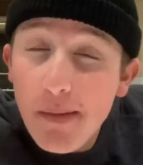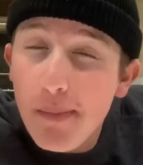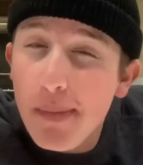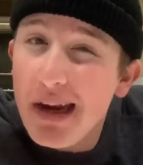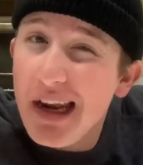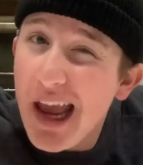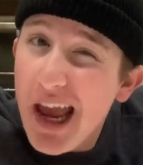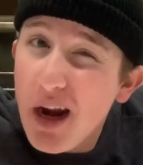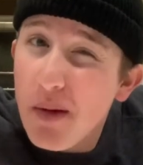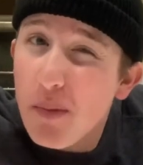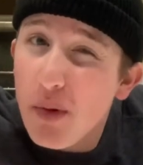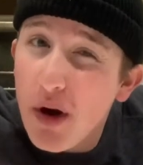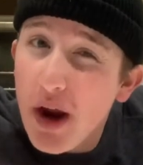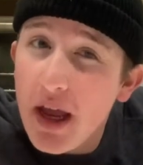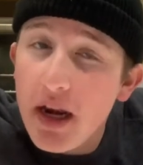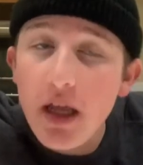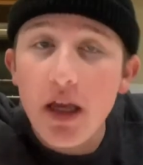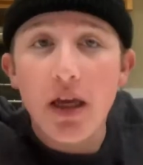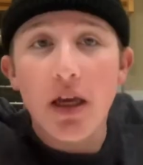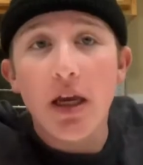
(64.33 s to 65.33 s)
banana bread
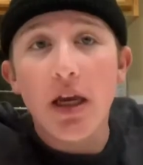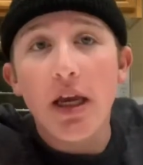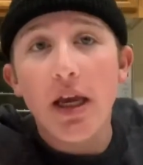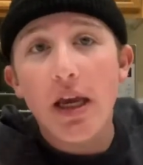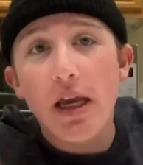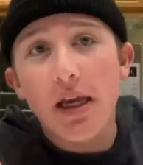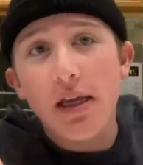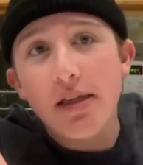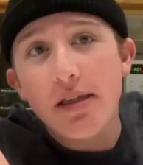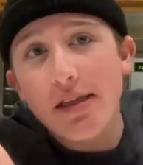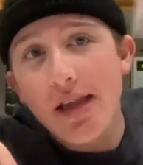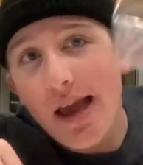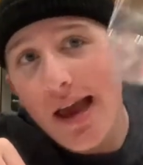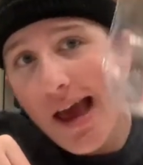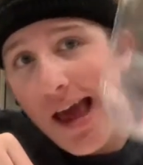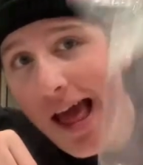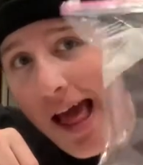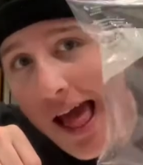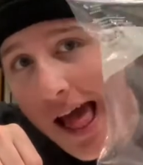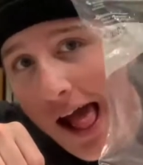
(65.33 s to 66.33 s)
is
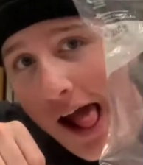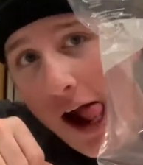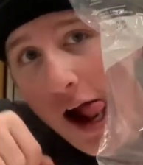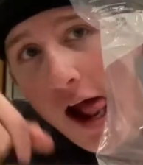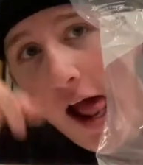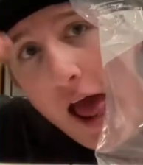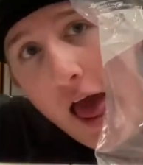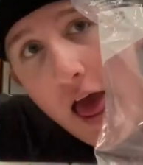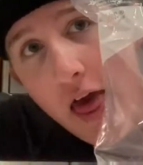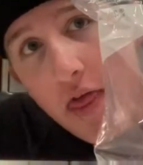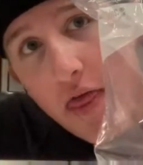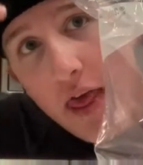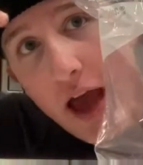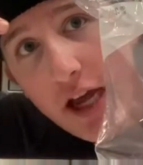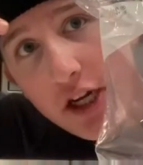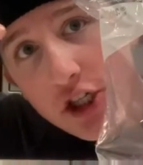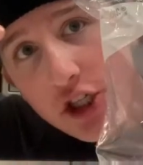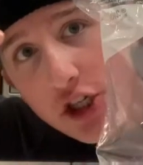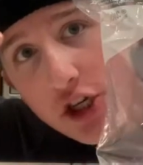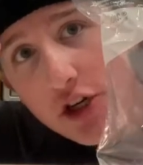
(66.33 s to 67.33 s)
that
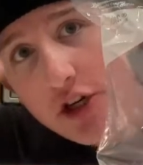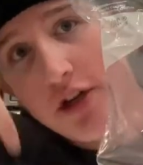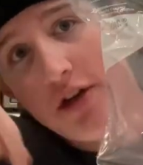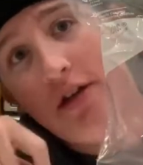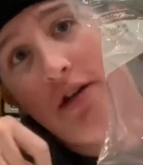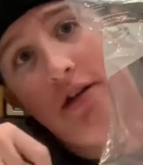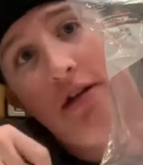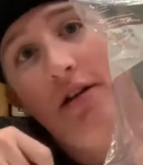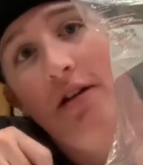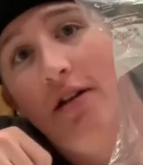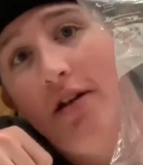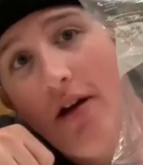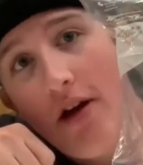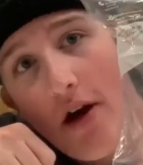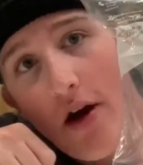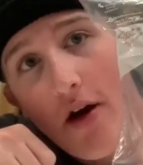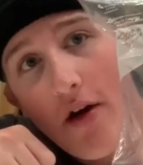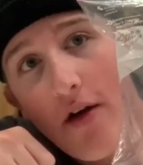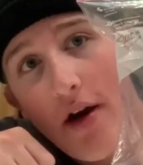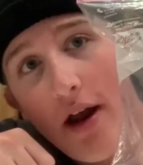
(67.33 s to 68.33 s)
sugar.
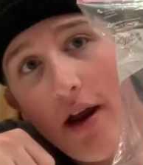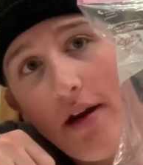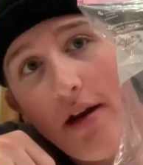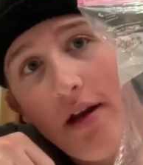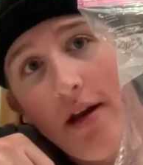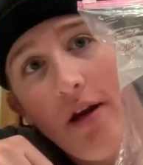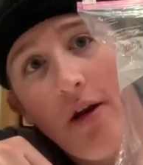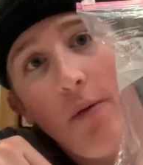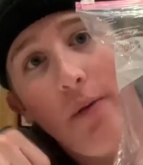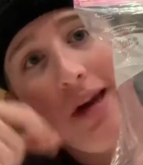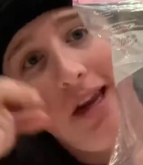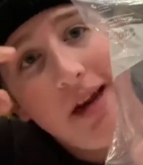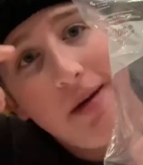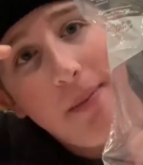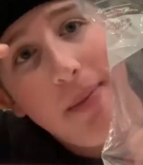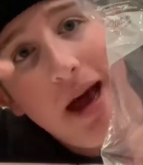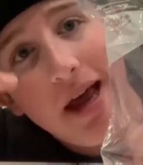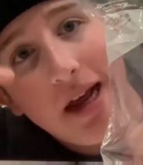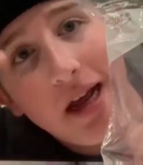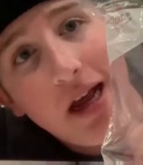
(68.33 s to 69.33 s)
All right, we need
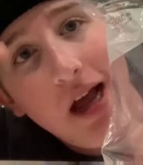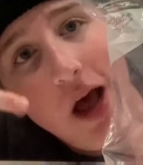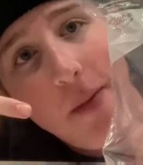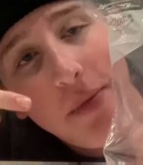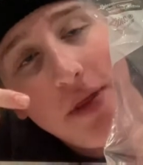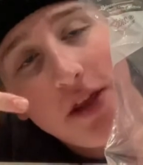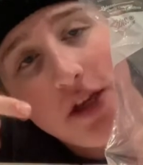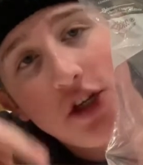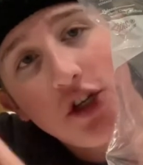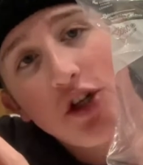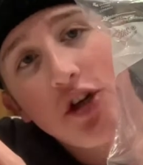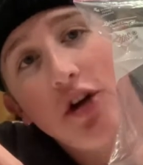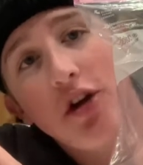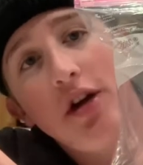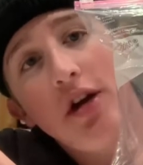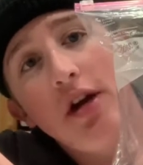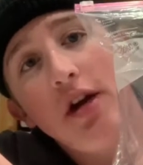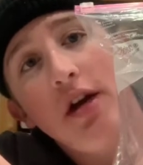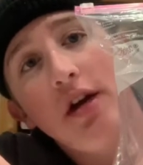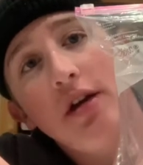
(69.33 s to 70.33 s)
about a cup of this sugar,
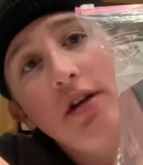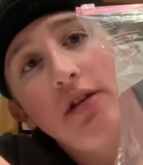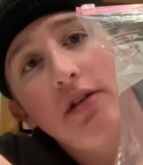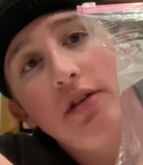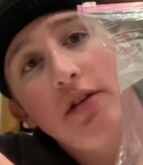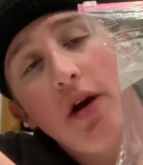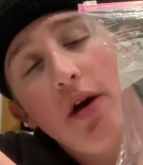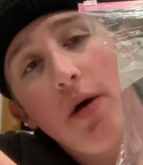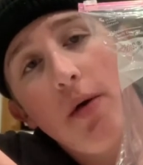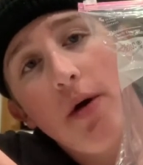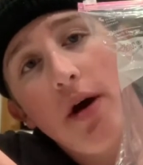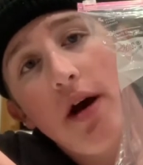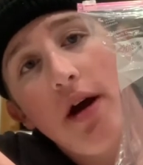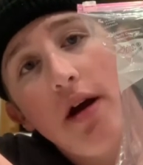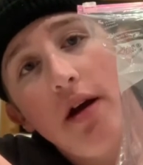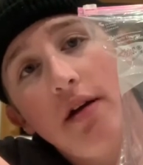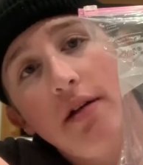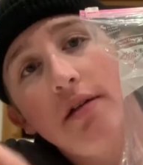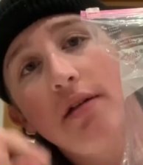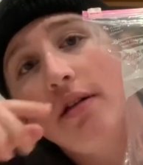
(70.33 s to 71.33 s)

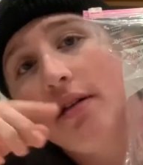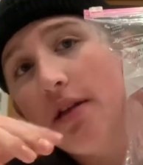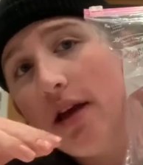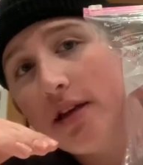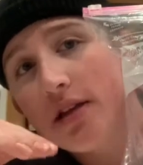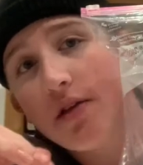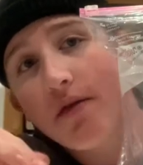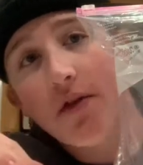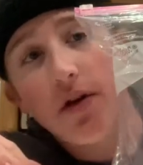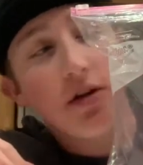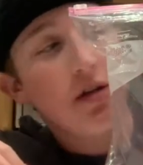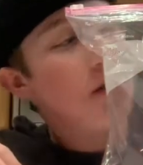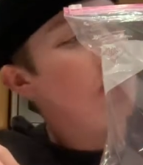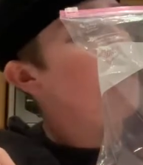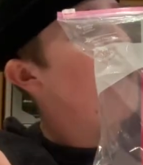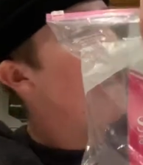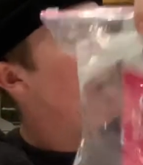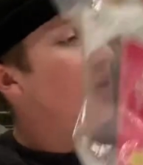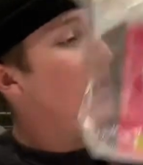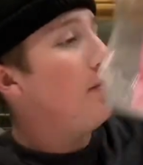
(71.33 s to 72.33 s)
so that's the first
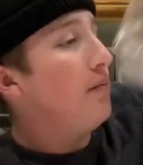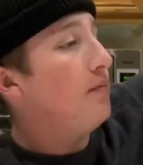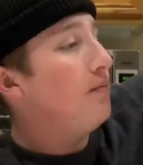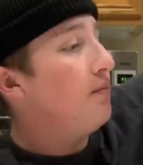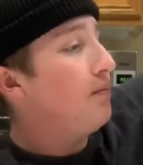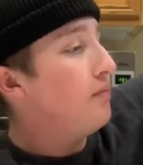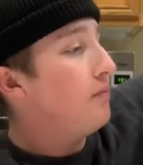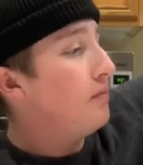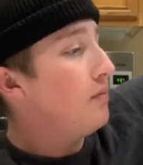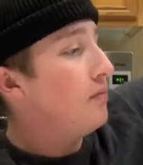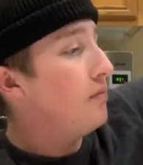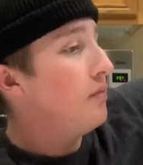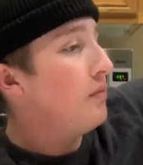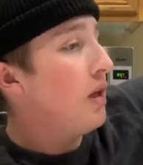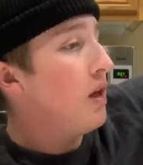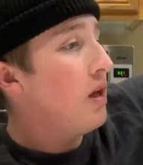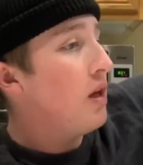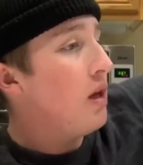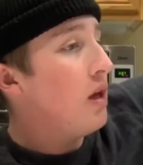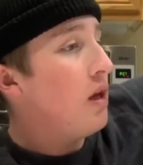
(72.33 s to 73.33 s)
ingredient.
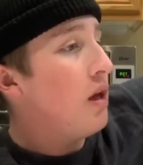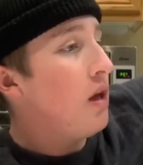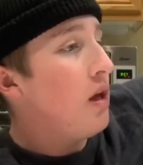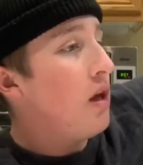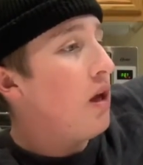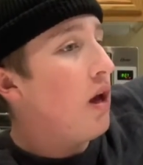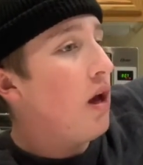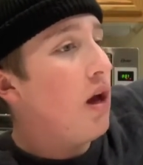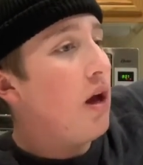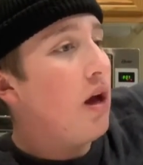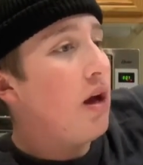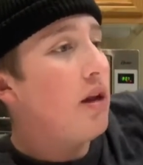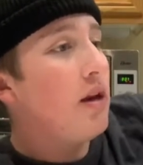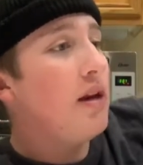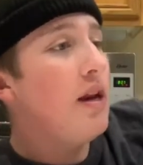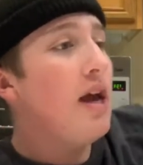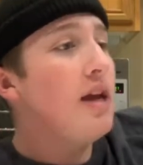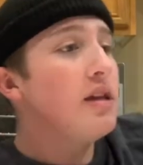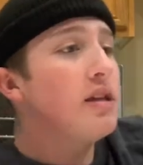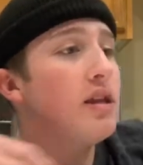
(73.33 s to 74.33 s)

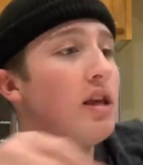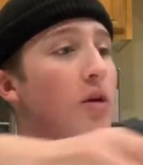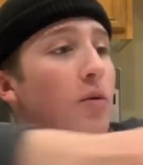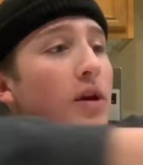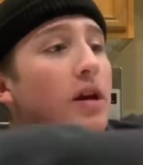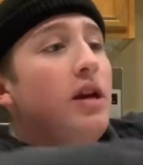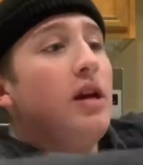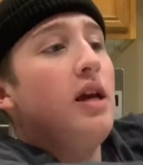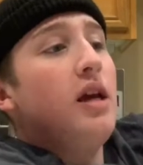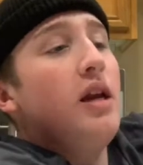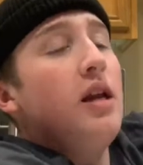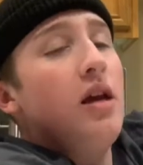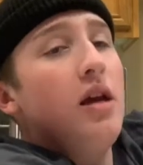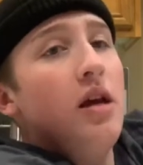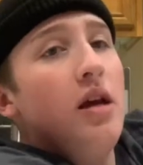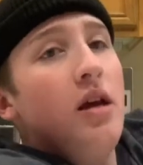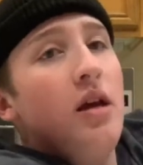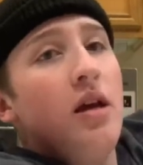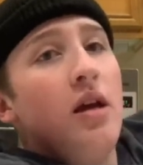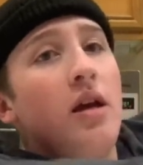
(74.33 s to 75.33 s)
Next thing we need
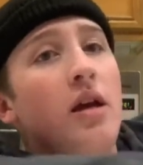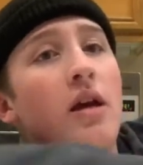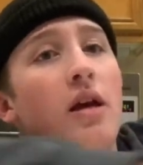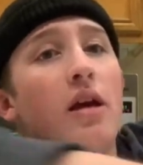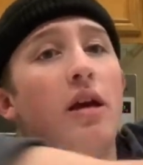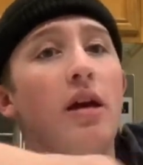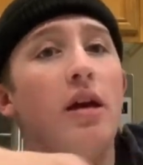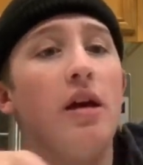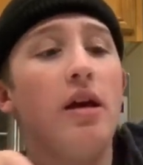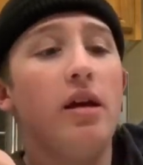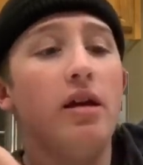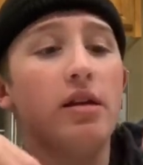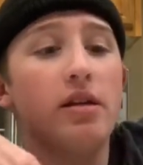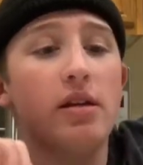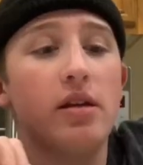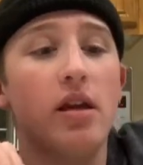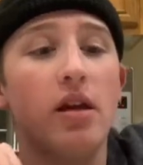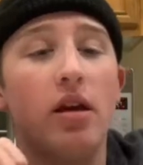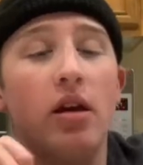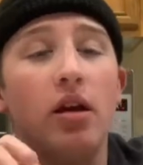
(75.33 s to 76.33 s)
is